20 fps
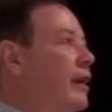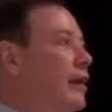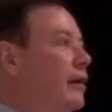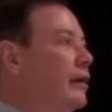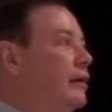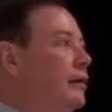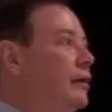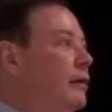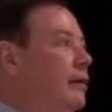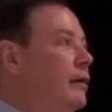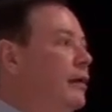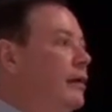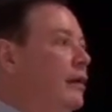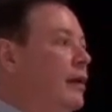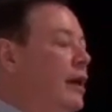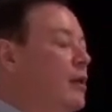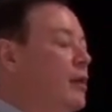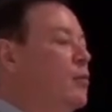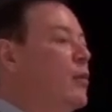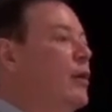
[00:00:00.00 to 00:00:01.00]
get there.
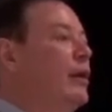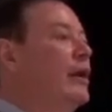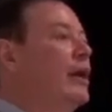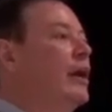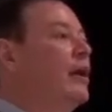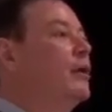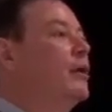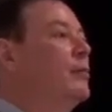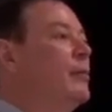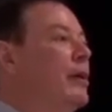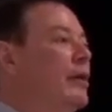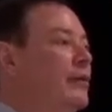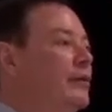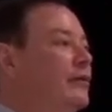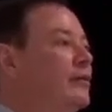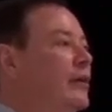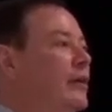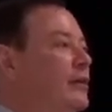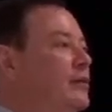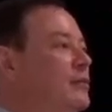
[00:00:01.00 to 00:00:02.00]
And one day
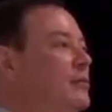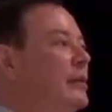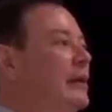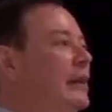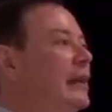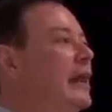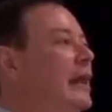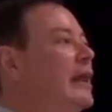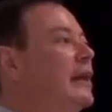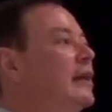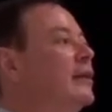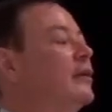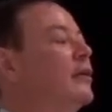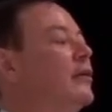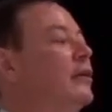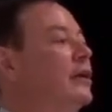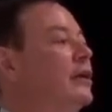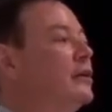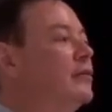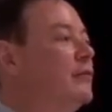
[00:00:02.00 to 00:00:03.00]
her mother said to me
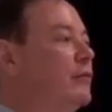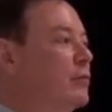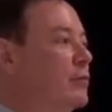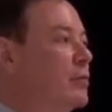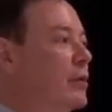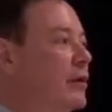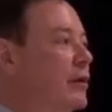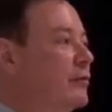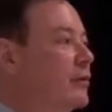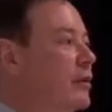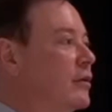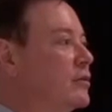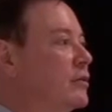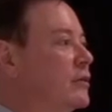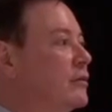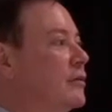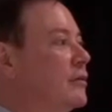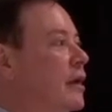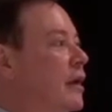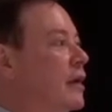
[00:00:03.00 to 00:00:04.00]
late in our interview
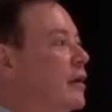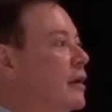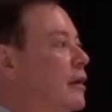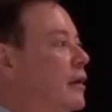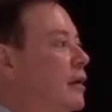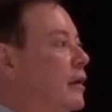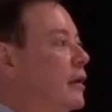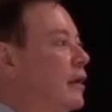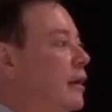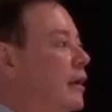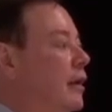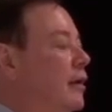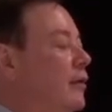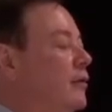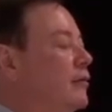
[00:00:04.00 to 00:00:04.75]
process, she said,